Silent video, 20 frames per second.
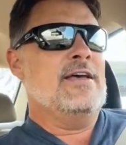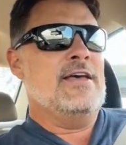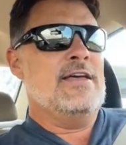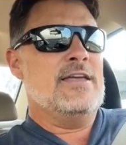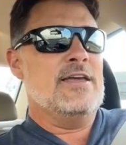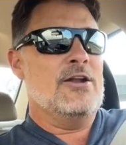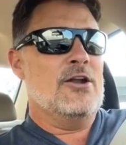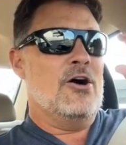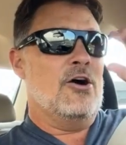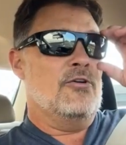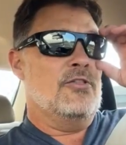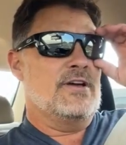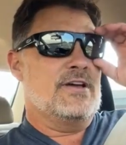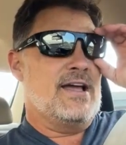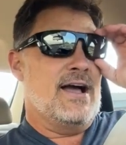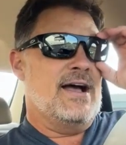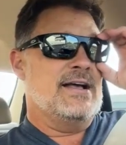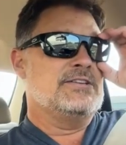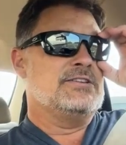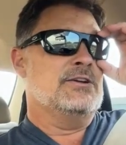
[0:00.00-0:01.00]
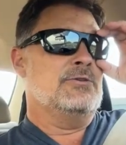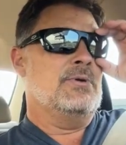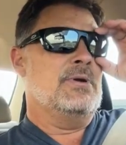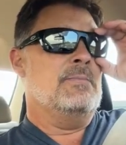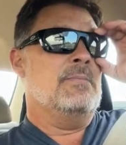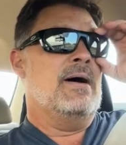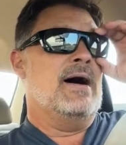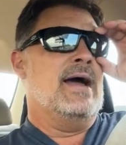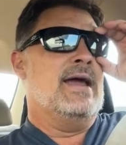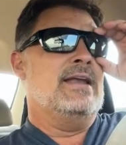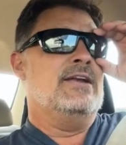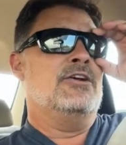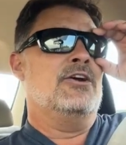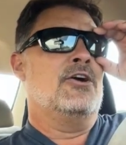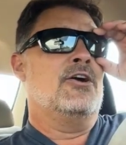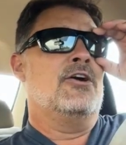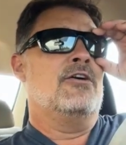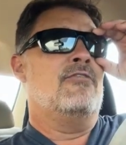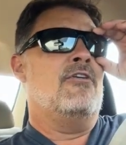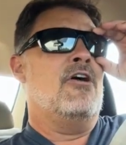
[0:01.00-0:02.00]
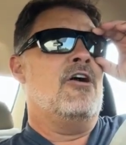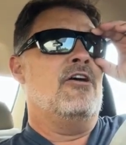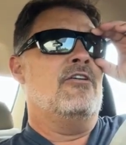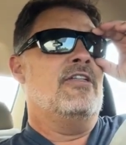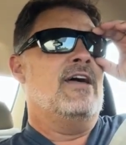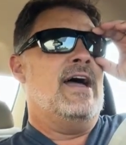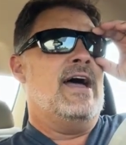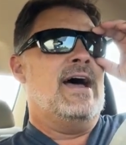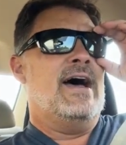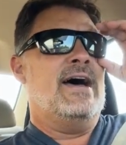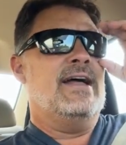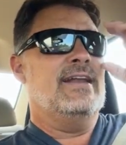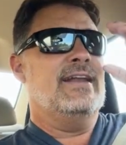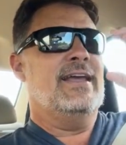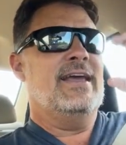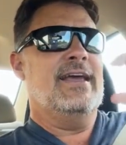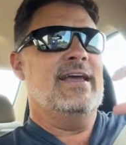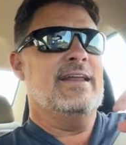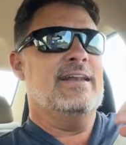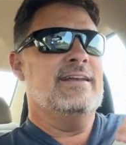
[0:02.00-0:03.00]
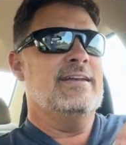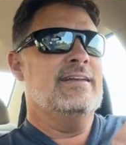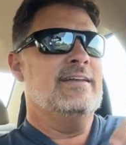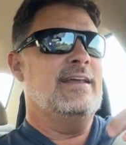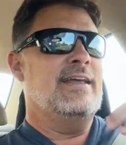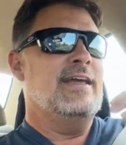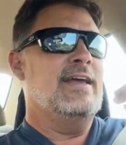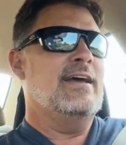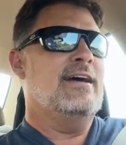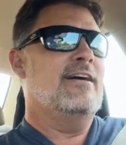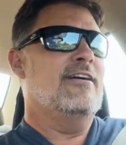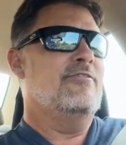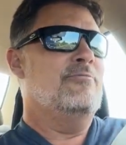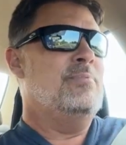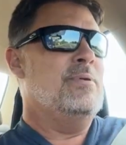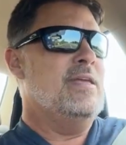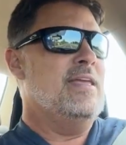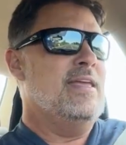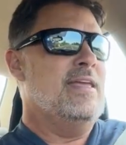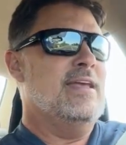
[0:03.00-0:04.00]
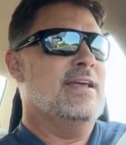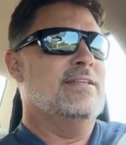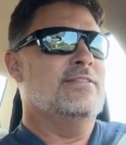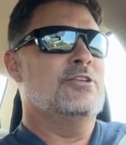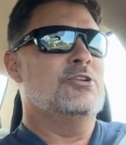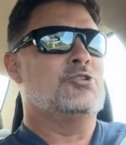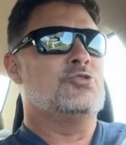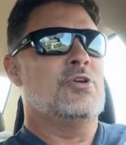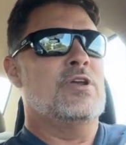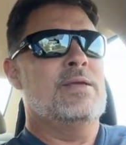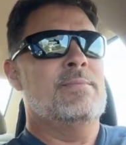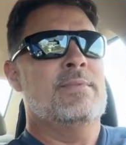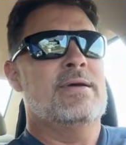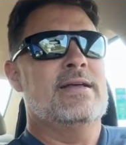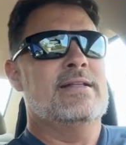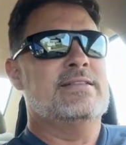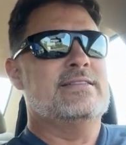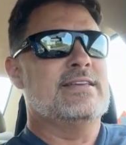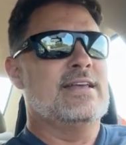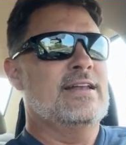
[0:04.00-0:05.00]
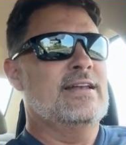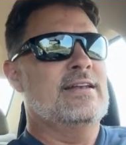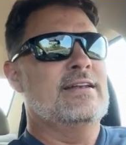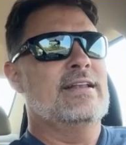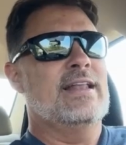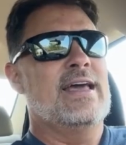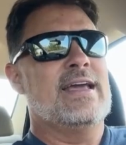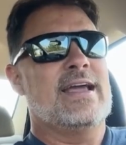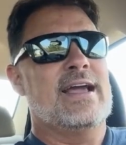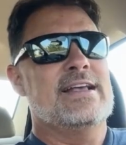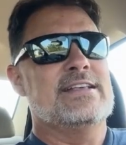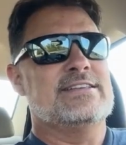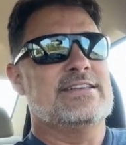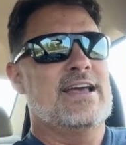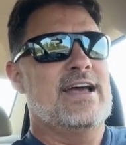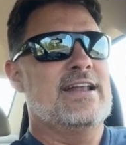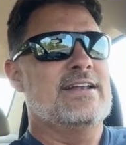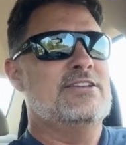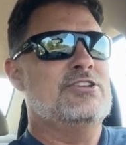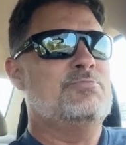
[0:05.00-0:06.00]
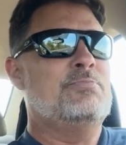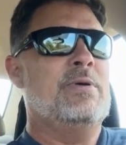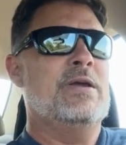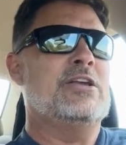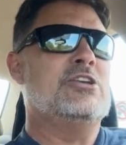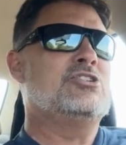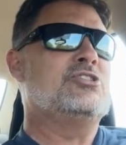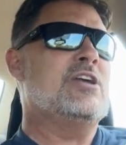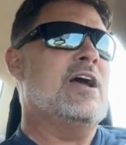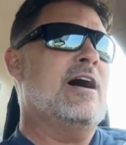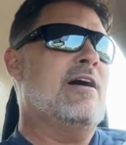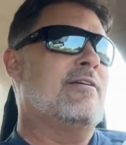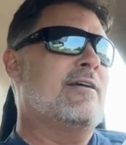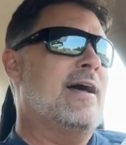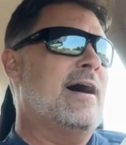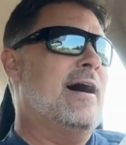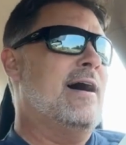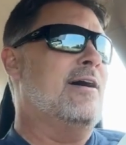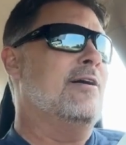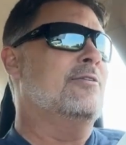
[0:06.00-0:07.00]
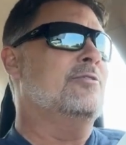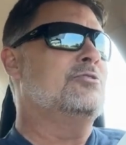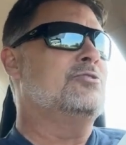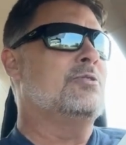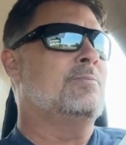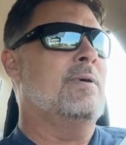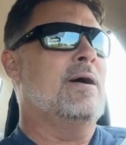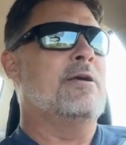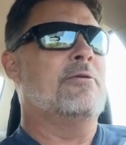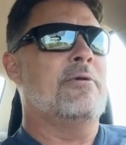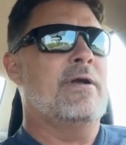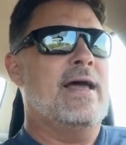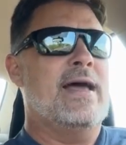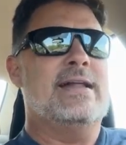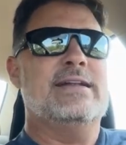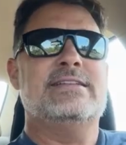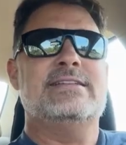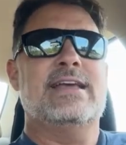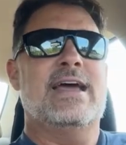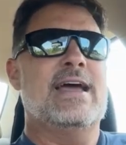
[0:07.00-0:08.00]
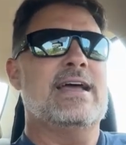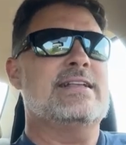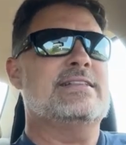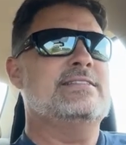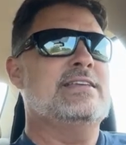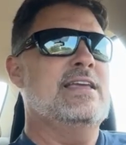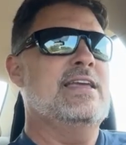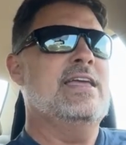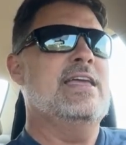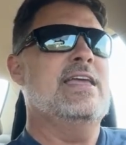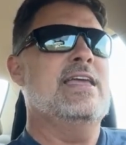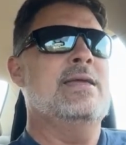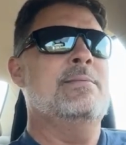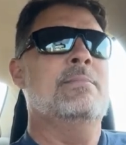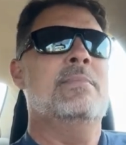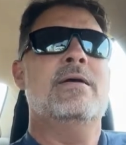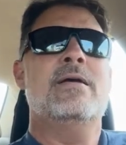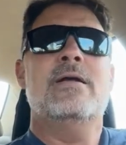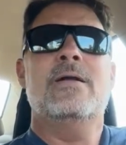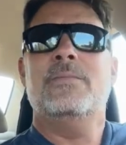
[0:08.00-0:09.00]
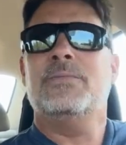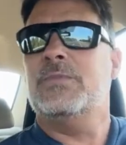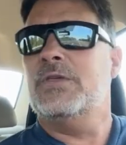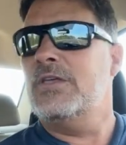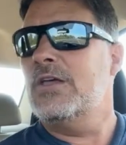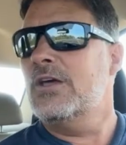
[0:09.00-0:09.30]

the constant reminder of all that and of being in the treatments. And like I said, big shout out to my rad tech team, to the